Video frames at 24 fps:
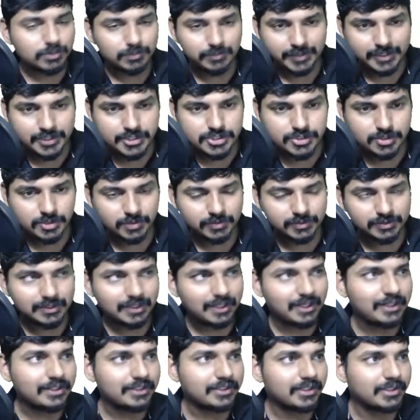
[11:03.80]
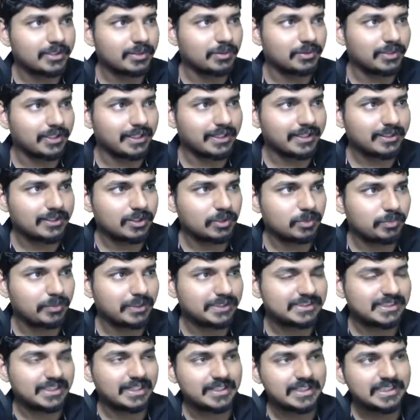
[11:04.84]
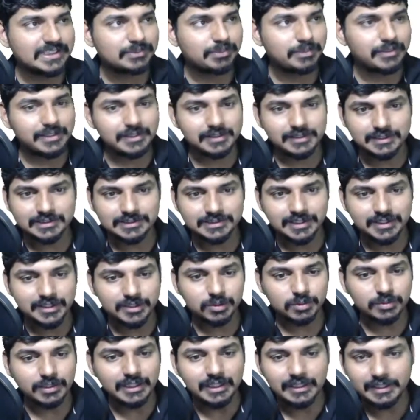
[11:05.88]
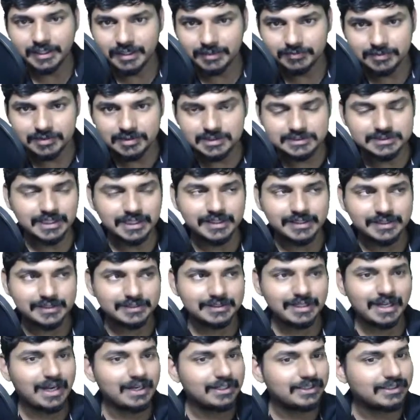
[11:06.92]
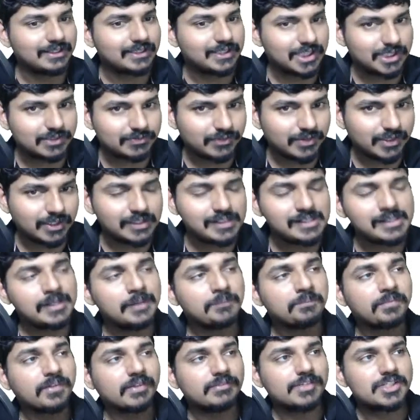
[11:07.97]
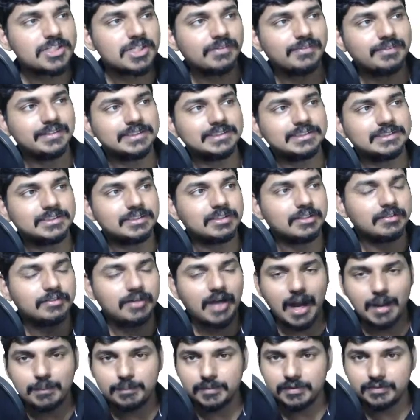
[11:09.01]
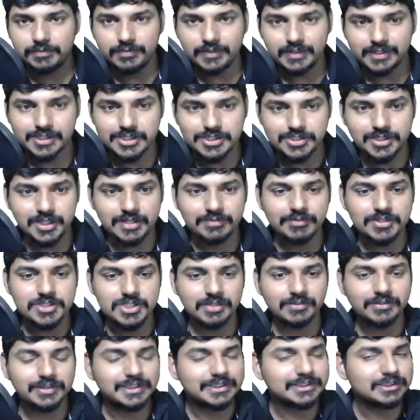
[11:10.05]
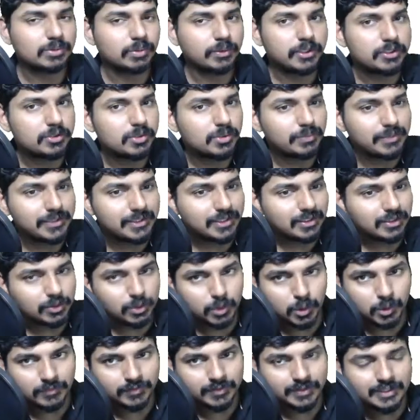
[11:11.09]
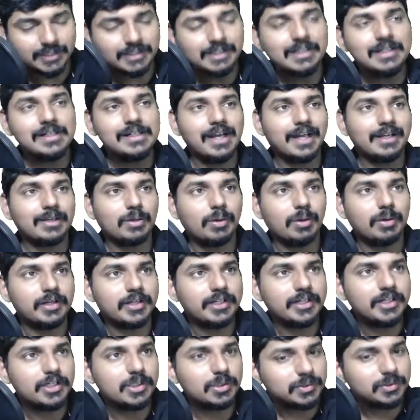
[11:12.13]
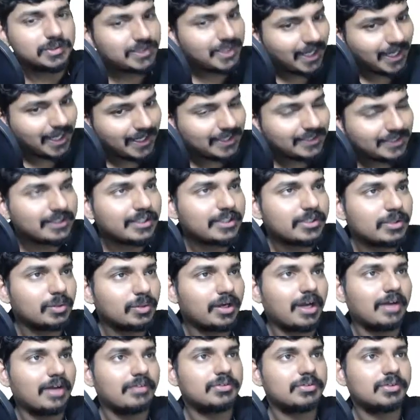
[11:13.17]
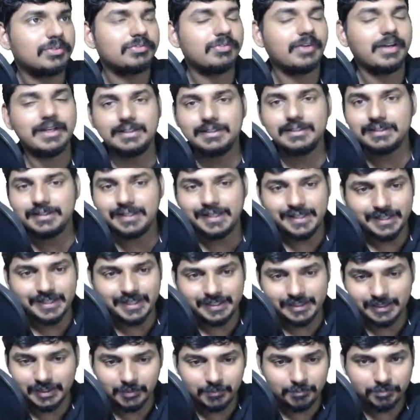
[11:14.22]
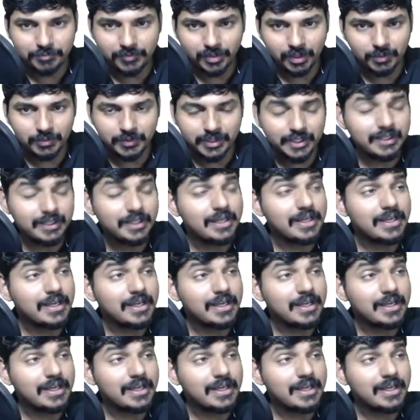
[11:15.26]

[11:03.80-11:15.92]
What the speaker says: make sure that you basically split this into intervals, and in that interval, whichever is the upper function, whichever is going to be the lower, according to that, you have to find the area. Okay,